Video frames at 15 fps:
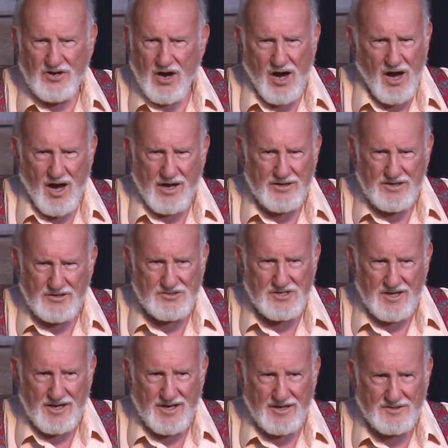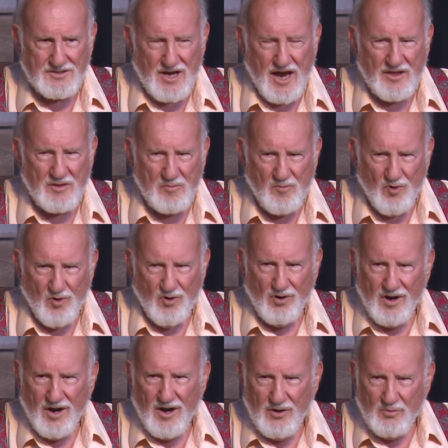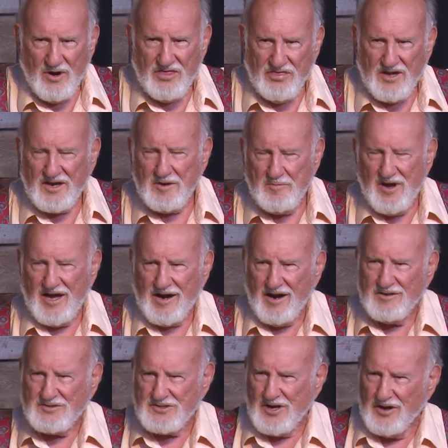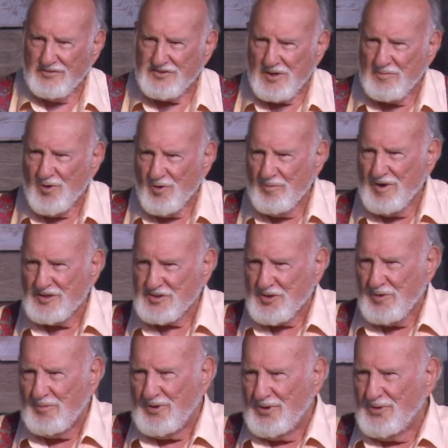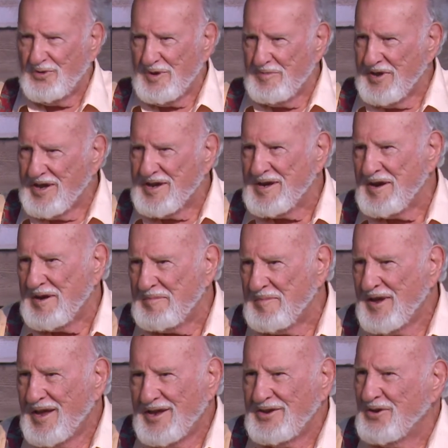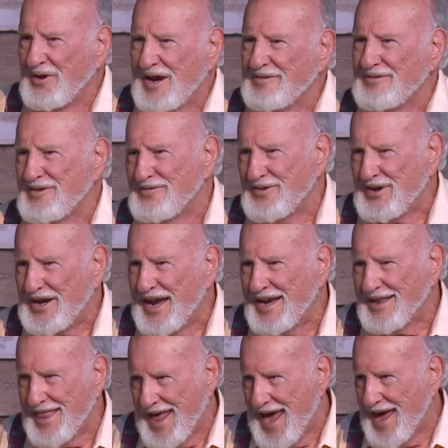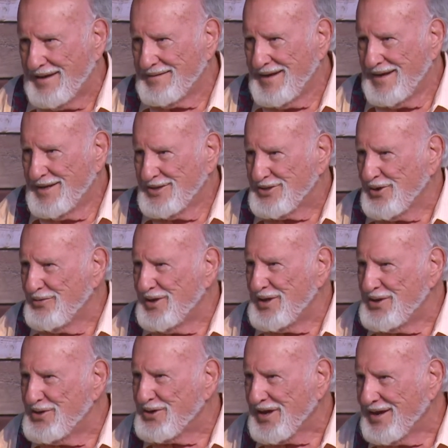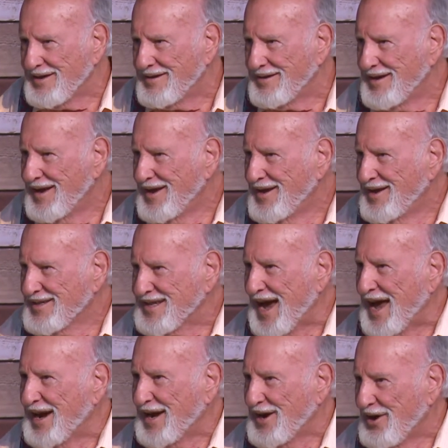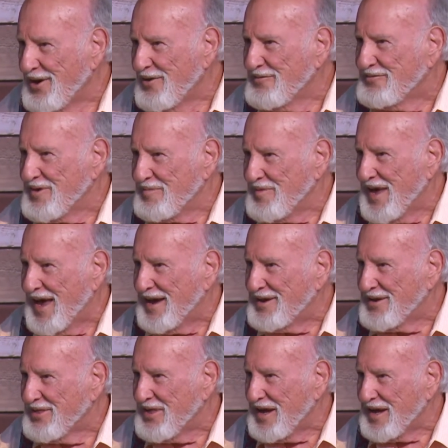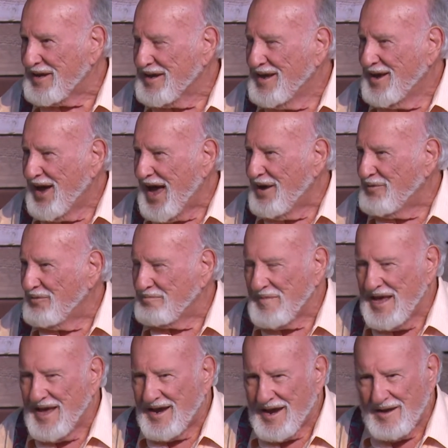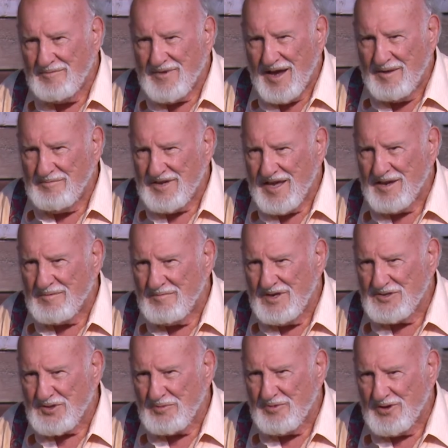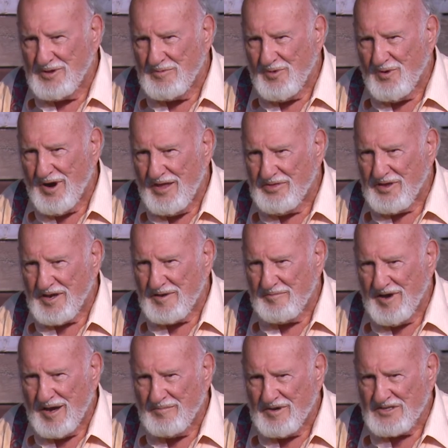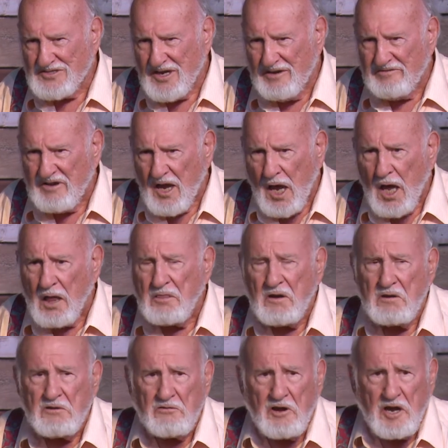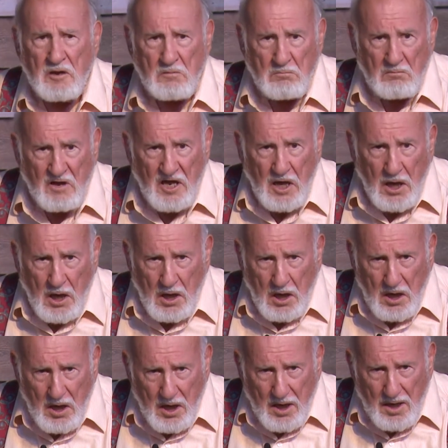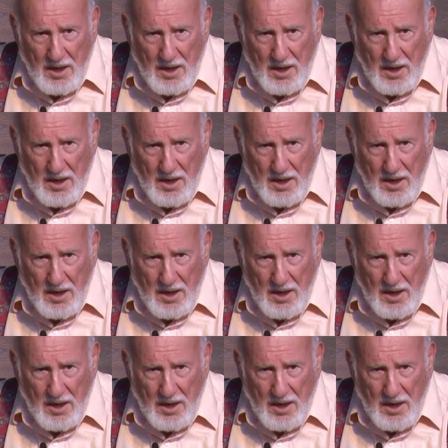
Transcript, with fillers: God, you see. And the more we think about ourselves, the more miserable we become. Don't ever forget that, so that you can kind of learn from that and think, man, I'm getting miserable the more I think about myself and how they're treating me.